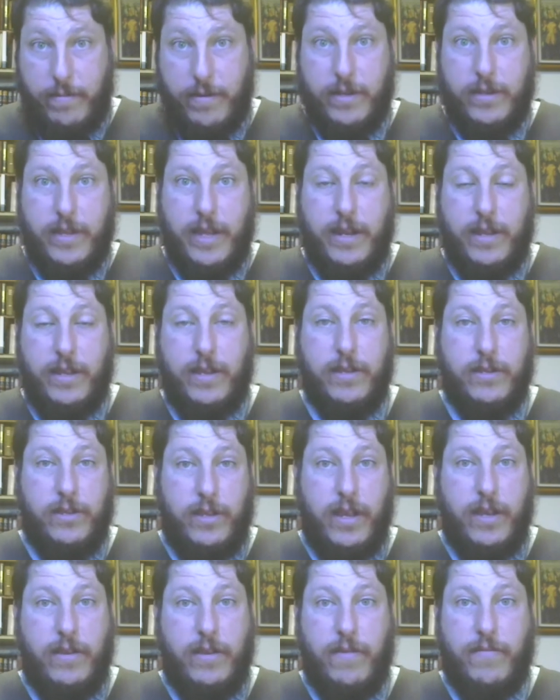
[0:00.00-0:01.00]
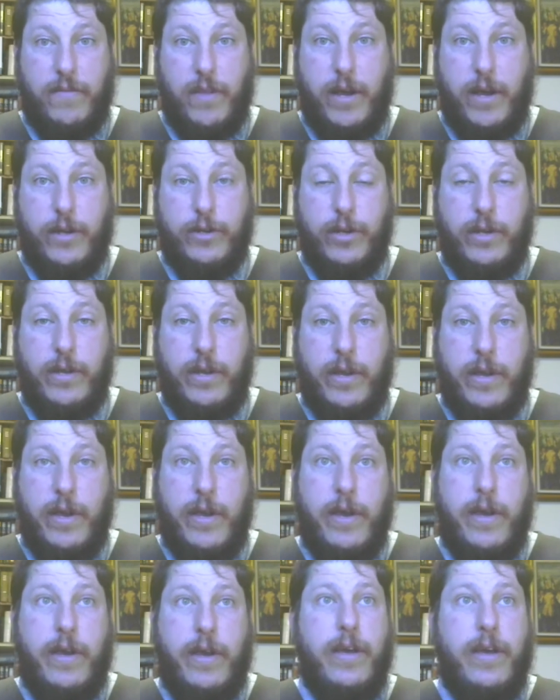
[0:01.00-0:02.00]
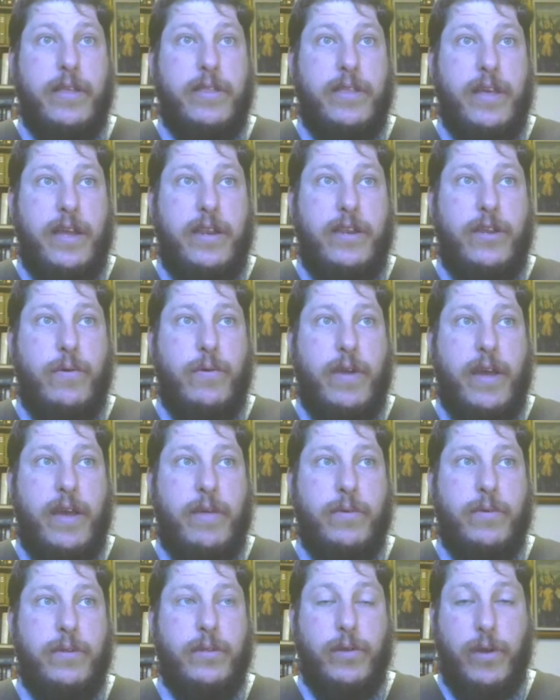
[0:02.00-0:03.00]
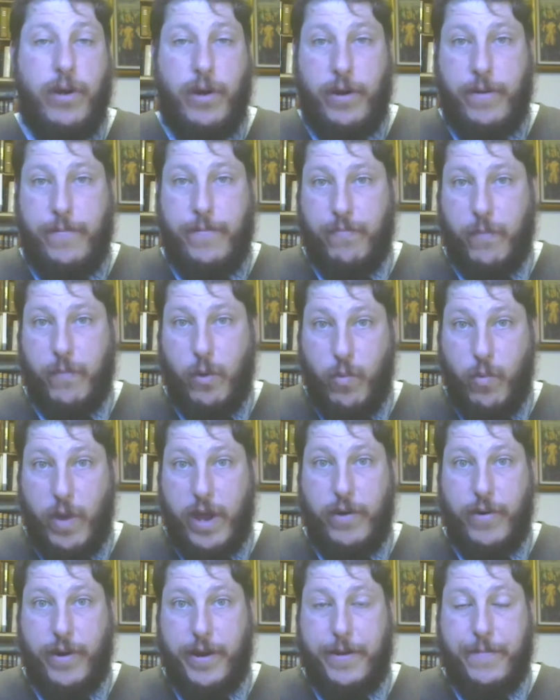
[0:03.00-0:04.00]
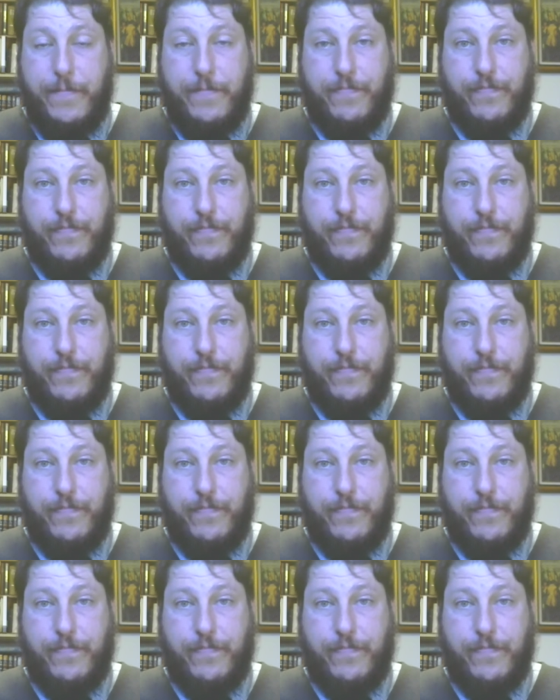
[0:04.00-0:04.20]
Then uh, that's the idea of logic, and then you would learn rhetoric,